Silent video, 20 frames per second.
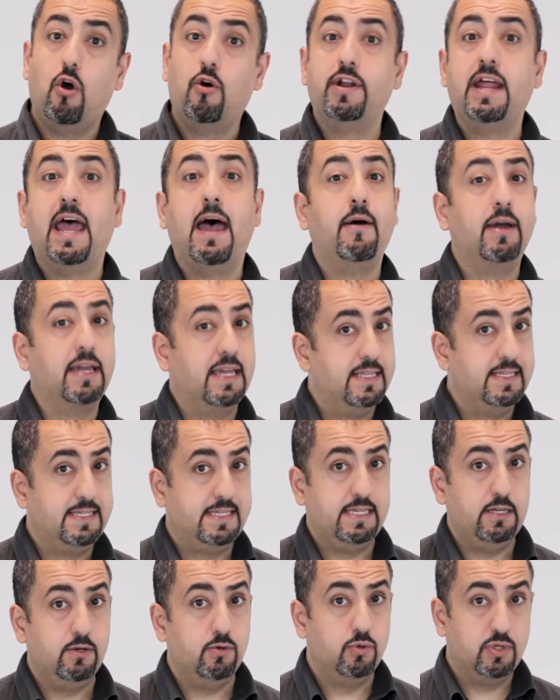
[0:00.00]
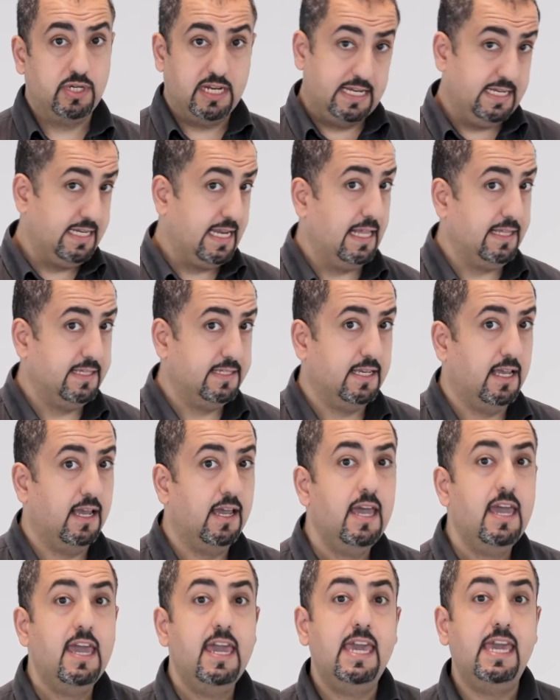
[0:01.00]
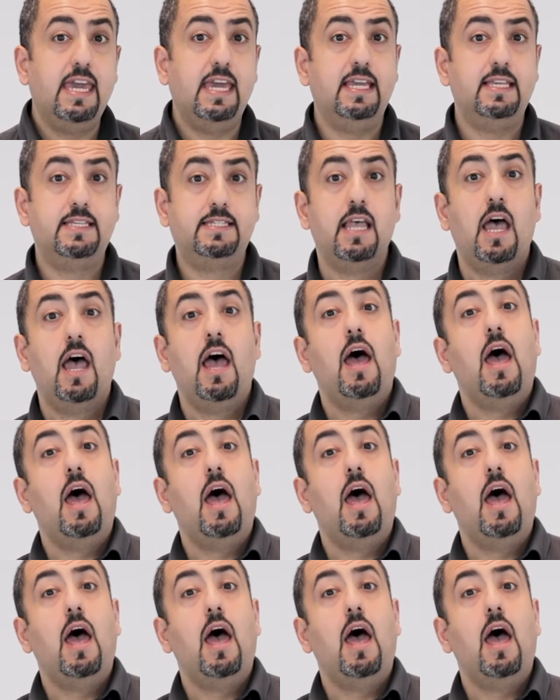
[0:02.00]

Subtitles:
on our concealed condenser is